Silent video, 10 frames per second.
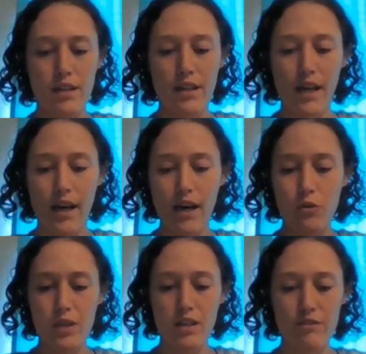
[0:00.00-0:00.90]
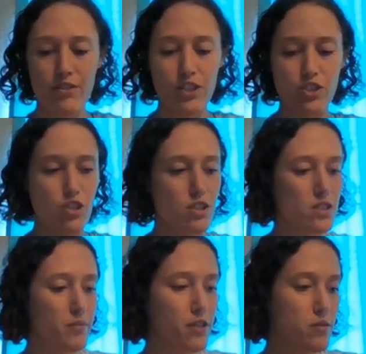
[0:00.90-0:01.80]
now we have finished our
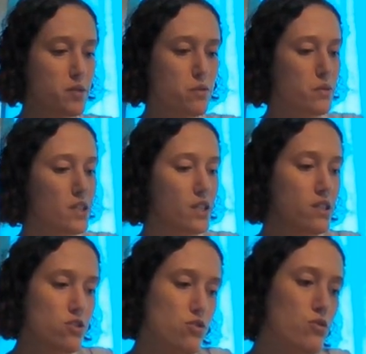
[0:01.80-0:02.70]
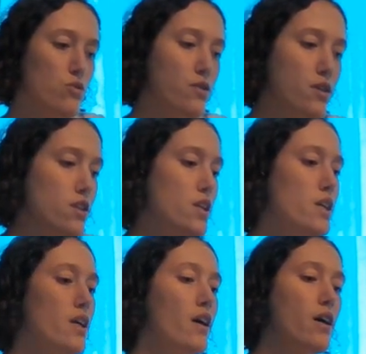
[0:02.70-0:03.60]
experiment. We need to
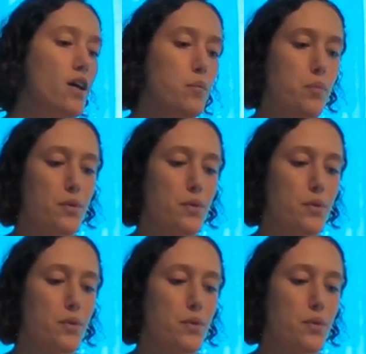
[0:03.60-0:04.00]
clean up.